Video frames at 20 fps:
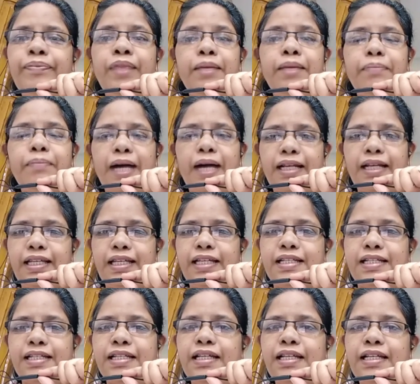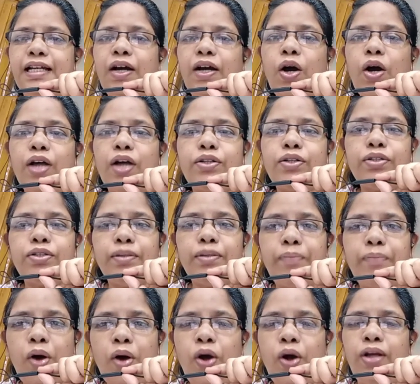market or to the
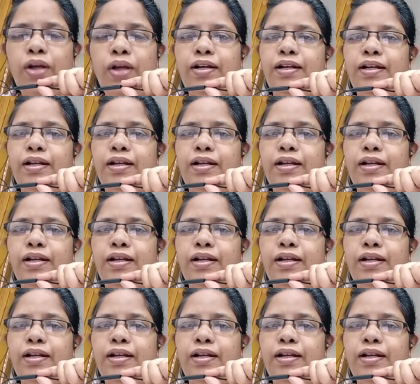mall